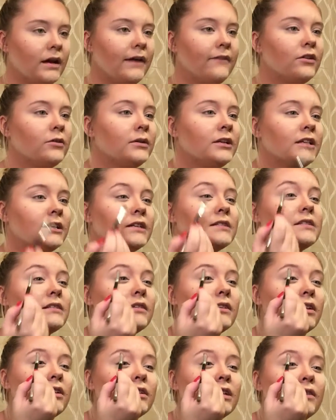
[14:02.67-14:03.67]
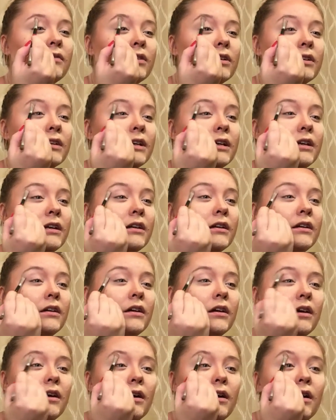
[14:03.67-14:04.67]
everybody does a little differently.
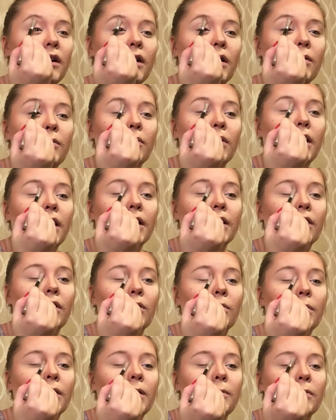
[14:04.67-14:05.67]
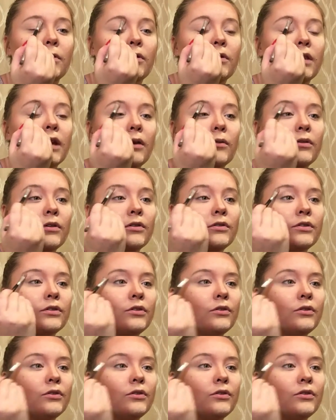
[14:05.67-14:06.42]
I know people that will